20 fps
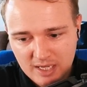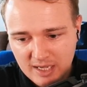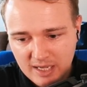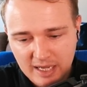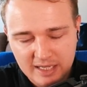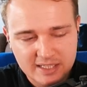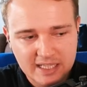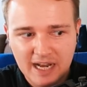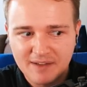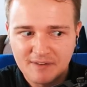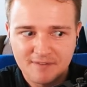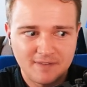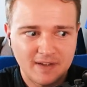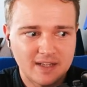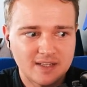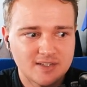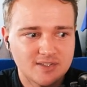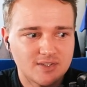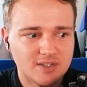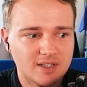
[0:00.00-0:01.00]
it didn't have a
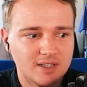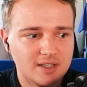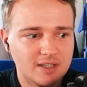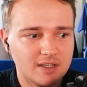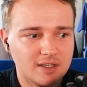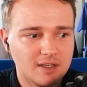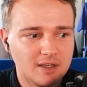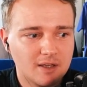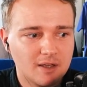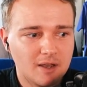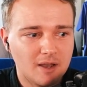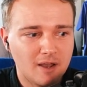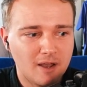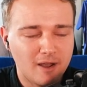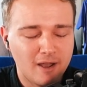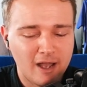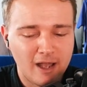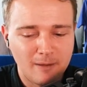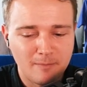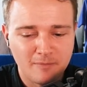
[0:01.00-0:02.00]
fancy
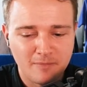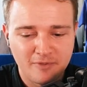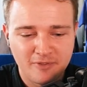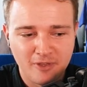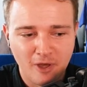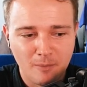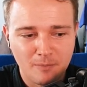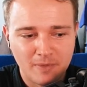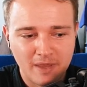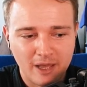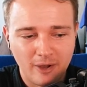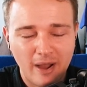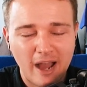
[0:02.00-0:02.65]
thumbnail,